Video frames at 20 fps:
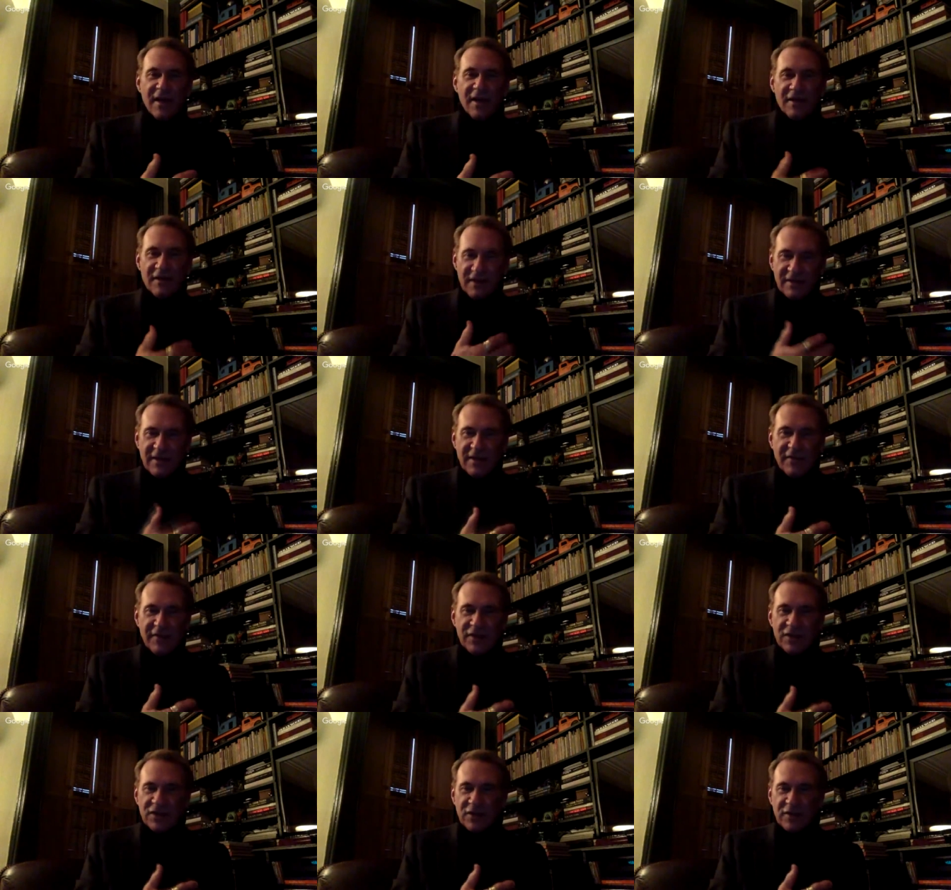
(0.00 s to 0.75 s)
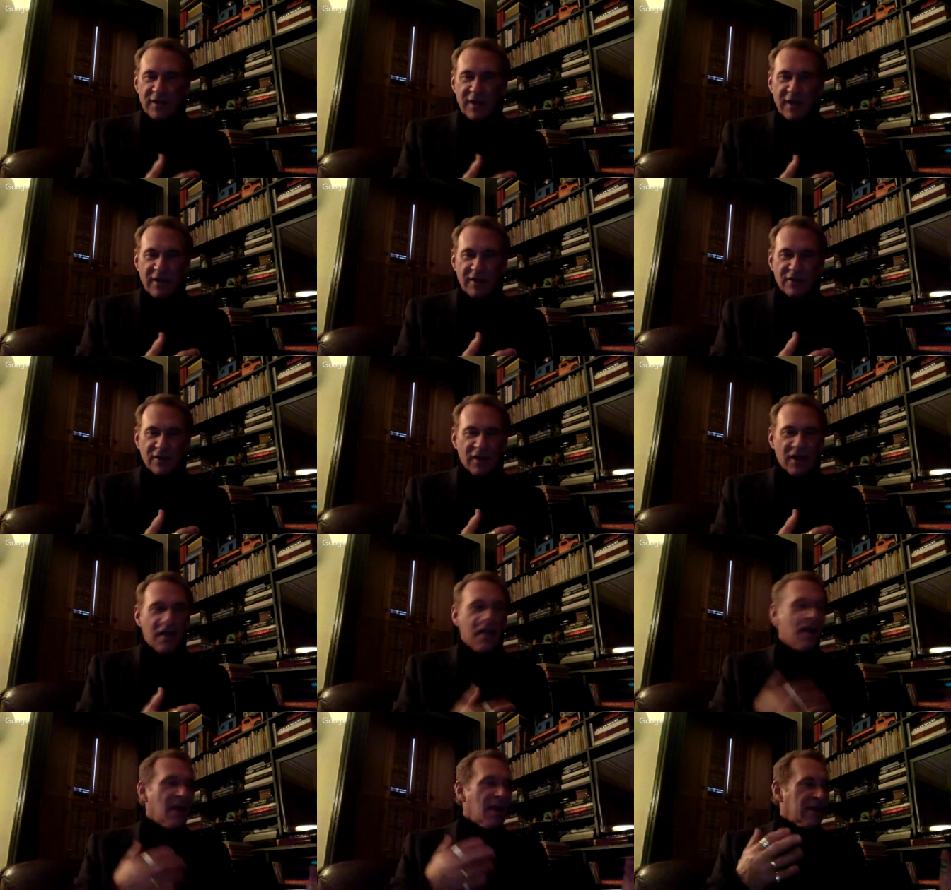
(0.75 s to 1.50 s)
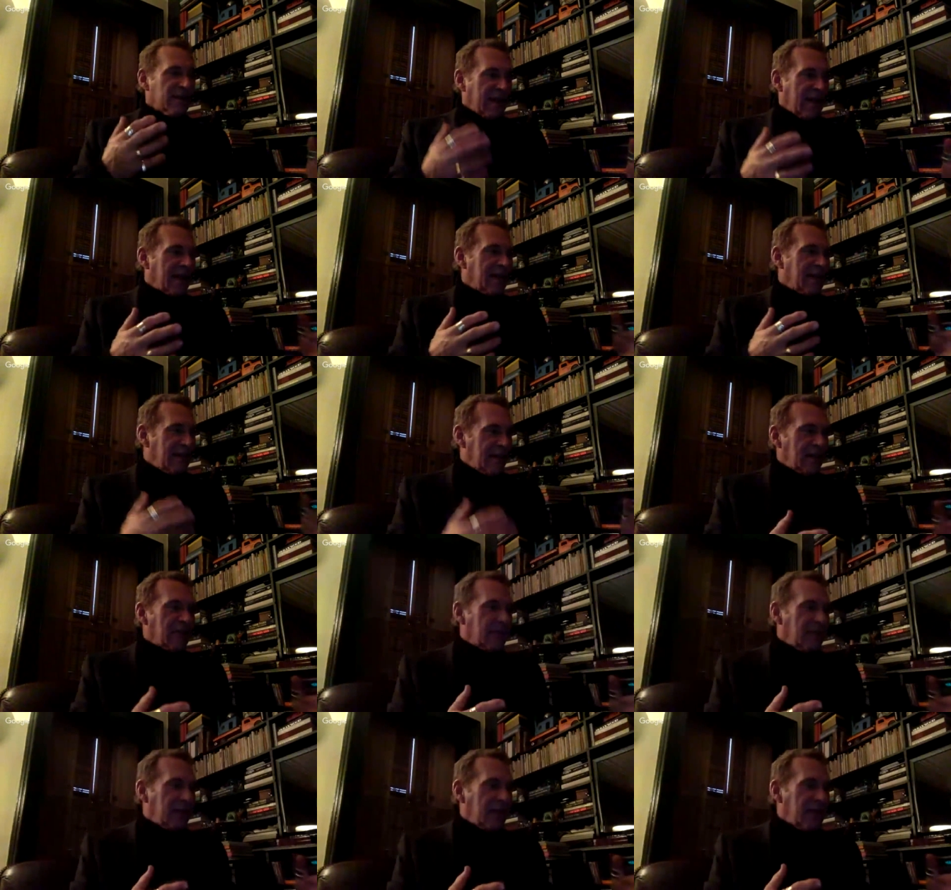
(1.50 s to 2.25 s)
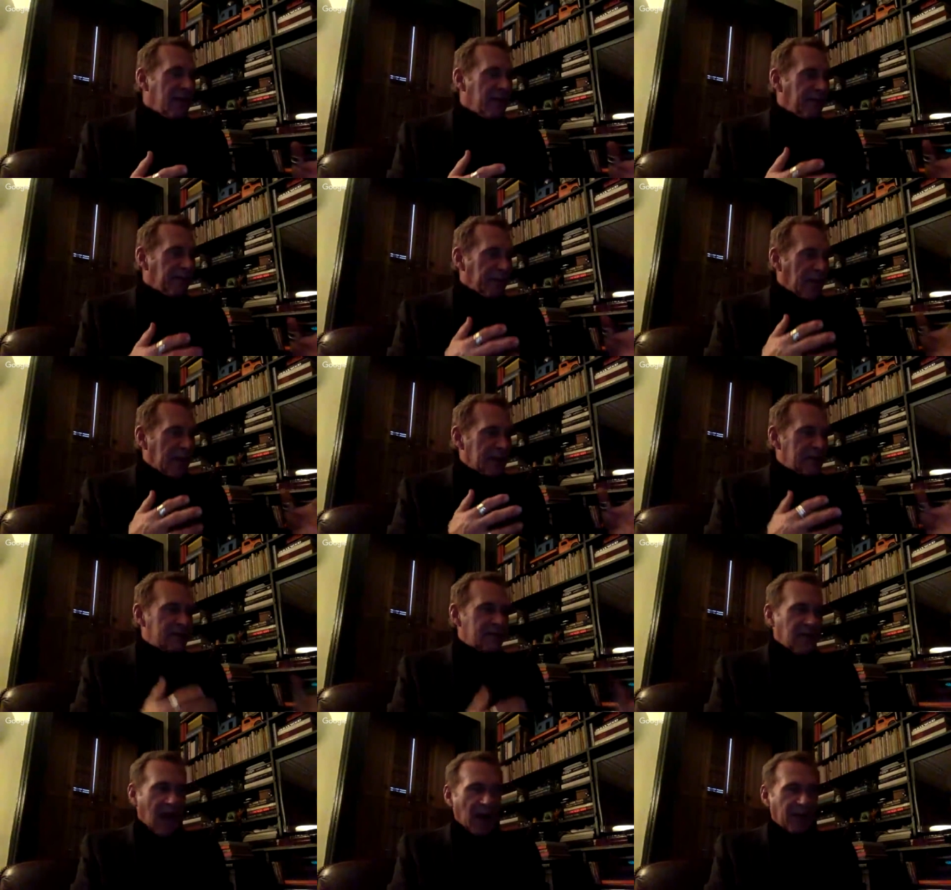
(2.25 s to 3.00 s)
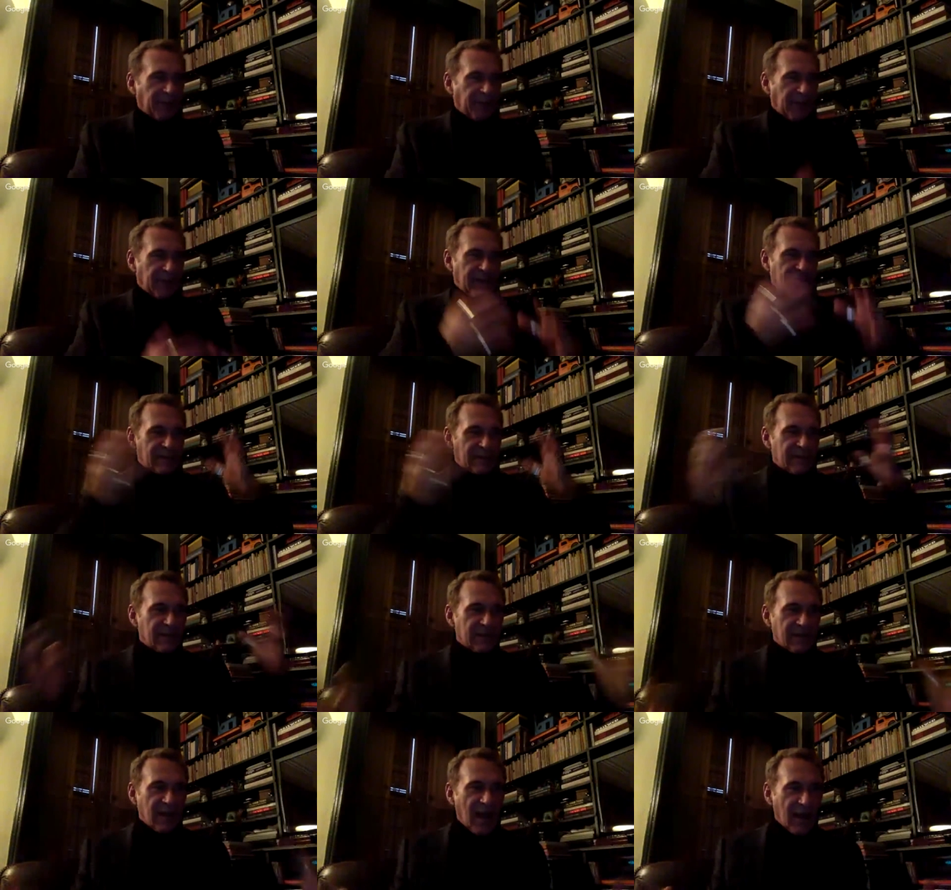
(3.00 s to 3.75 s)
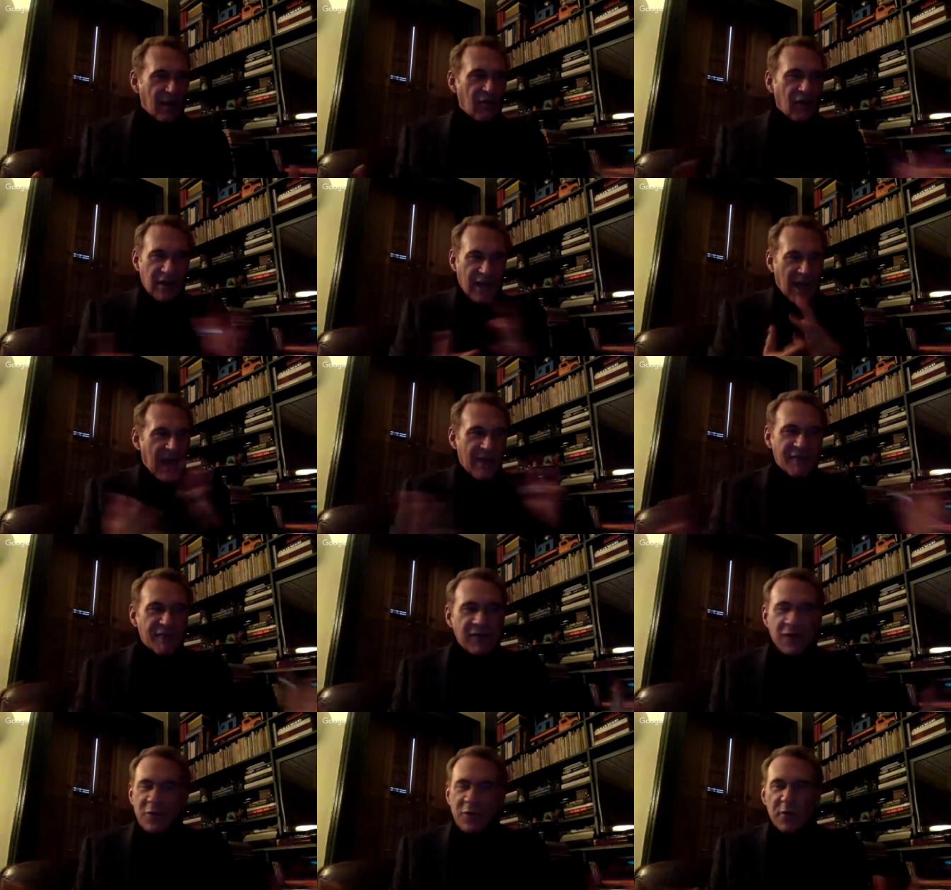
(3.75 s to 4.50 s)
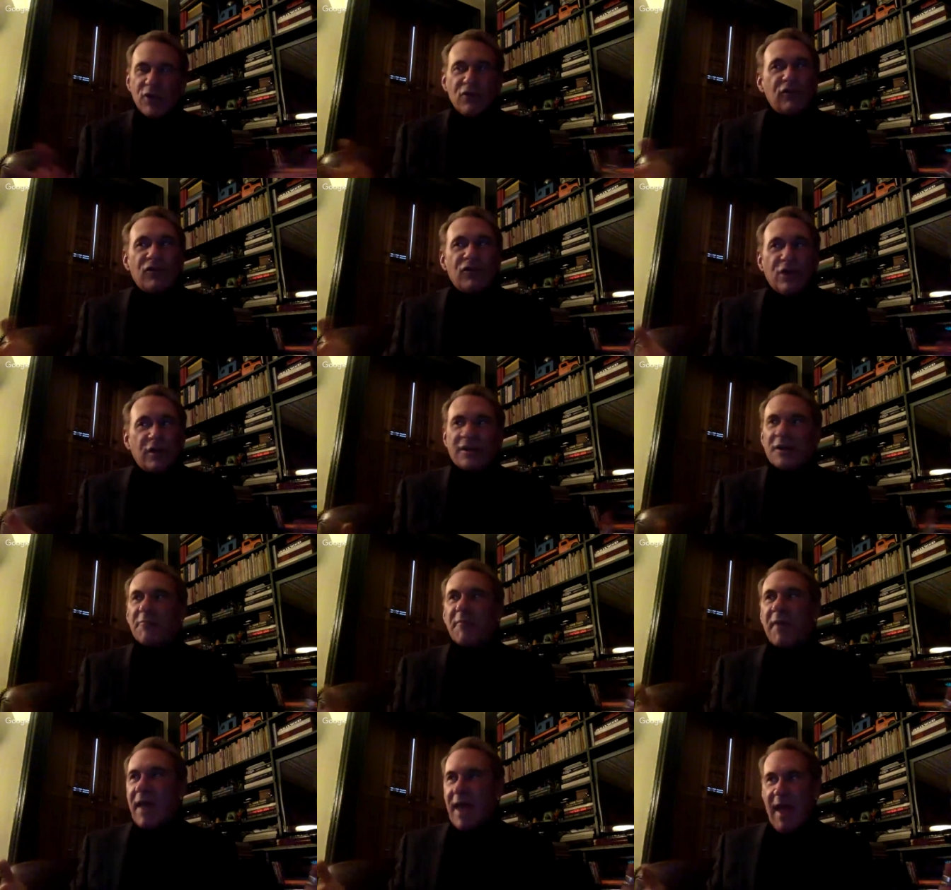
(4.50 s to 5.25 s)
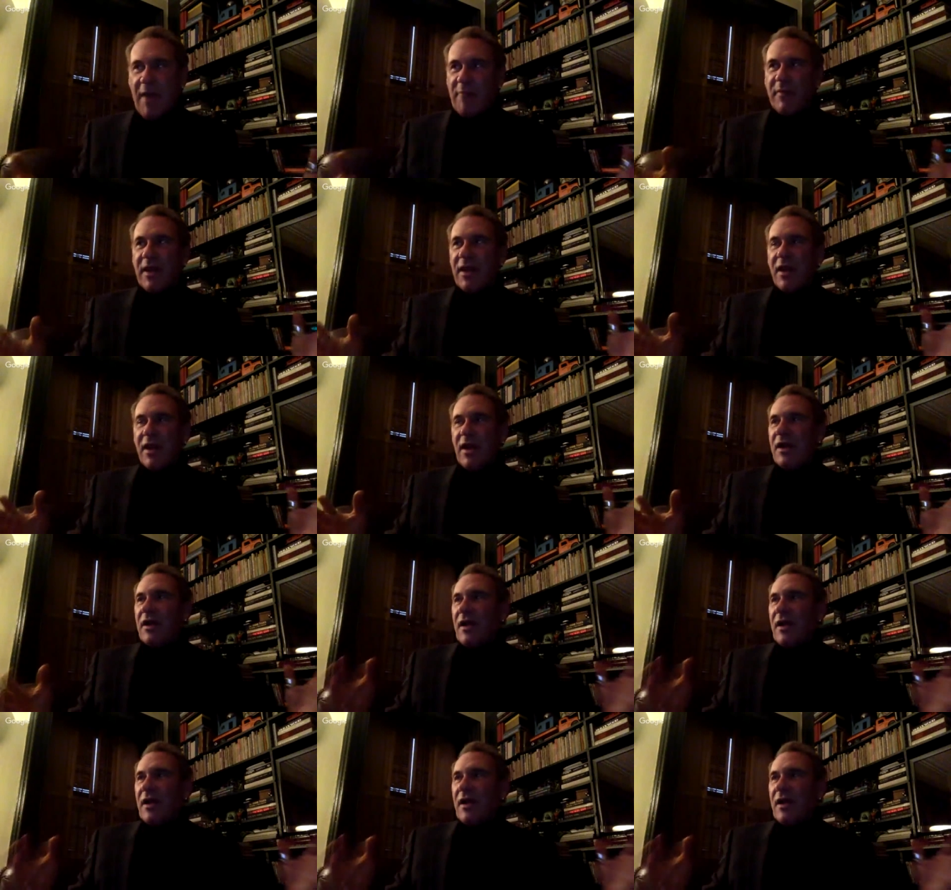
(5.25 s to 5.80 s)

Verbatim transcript: the TV show 10 years earlier, they literally adopted this entire look. Everywhere you looked in Miami,